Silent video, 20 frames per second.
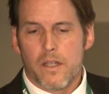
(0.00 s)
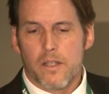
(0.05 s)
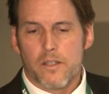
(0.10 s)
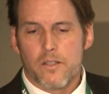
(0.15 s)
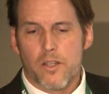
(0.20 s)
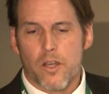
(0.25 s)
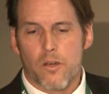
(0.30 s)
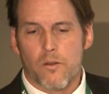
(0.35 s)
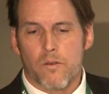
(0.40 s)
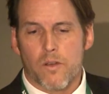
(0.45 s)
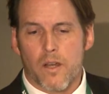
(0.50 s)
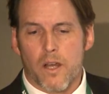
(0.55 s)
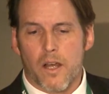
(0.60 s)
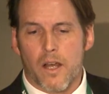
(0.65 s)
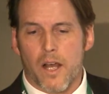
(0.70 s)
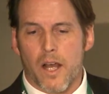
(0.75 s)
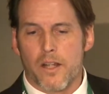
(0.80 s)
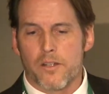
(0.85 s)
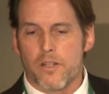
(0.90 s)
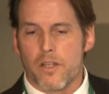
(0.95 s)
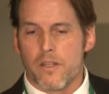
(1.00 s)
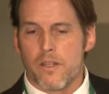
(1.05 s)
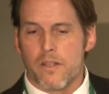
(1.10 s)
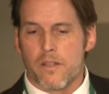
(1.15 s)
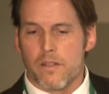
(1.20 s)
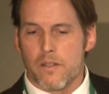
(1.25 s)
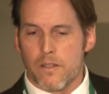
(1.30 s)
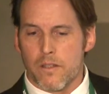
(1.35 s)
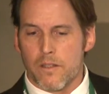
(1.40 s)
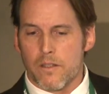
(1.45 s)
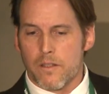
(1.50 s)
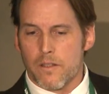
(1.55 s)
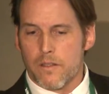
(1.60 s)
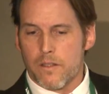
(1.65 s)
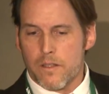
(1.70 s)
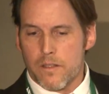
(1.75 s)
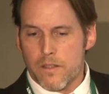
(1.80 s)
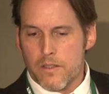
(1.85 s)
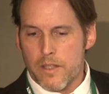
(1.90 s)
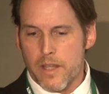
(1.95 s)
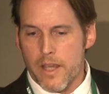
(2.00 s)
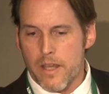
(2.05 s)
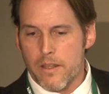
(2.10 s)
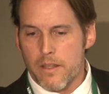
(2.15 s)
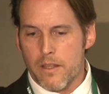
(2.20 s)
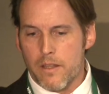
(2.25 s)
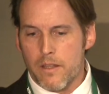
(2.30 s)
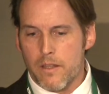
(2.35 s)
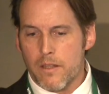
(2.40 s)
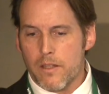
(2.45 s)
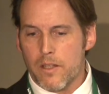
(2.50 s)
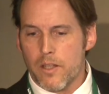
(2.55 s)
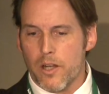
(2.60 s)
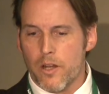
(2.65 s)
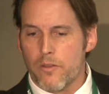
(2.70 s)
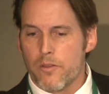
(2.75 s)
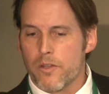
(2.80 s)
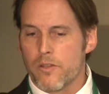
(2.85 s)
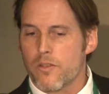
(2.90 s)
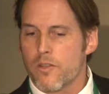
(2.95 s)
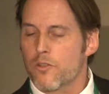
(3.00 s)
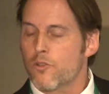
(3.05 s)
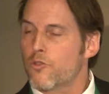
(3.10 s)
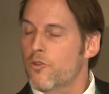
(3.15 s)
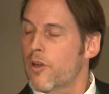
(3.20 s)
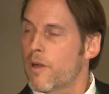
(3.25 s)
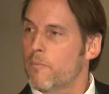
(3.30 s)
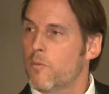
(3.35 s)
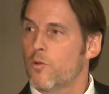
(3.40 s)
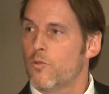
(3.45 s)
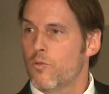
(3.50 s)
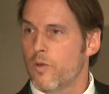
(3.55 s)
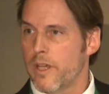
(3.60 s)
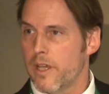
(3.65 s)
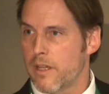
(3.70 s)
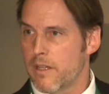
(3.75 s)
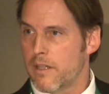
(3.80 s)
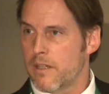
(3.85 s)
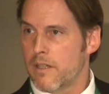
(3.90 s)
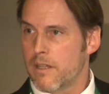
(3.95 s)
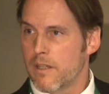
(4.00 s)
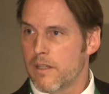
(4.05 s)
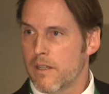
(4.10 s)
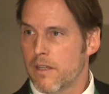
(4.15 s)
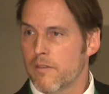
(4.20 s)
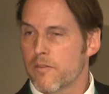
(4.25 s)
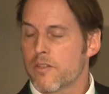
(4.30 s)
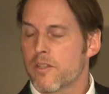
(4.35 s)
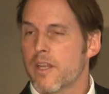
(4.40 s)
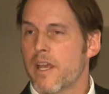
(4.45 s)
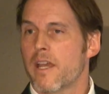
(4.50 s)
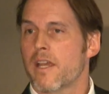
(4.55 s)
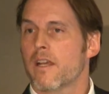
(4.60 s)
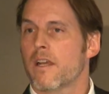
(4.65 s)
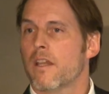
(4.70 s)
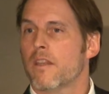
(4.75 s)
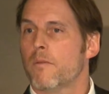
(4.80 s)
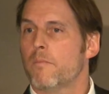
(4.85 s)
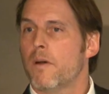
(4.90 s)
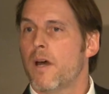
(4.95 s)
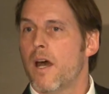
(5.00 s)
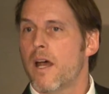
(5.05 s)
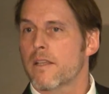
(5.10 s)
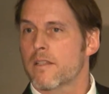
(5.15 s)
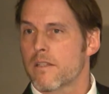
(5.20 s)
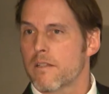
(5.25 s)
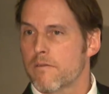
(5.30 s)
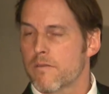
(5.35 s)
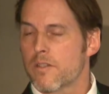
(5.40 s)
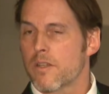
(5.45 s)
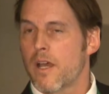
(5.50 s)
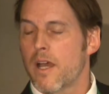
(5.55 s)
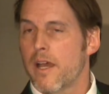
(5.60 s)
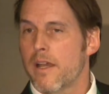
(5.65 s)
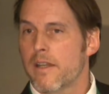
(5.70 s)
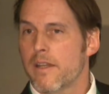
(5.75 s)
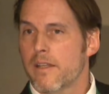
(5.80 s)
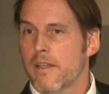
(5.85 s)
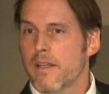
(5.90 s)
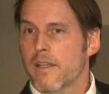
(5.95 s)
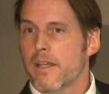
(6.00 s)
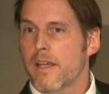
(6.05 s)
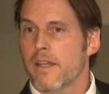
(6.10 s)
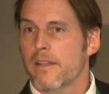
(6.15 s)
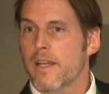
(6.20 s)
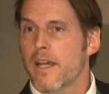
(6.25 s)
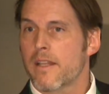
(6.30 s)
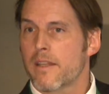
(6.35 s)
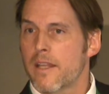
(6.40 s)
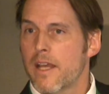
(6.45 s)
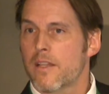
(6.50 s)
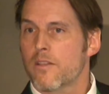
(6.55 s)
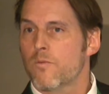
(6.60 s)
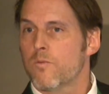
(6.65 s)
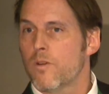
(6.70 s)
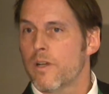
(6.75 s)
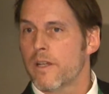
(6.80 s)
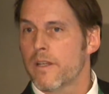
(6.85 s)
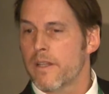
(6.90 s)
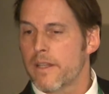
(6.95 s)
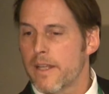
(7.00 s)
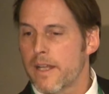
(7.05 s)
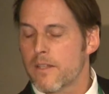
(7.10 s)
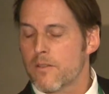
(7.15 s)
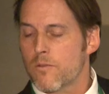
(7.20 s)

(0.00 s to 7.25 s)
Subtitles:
So I'll just say that, you know, there's a triple win of staying on the positive side. And that's what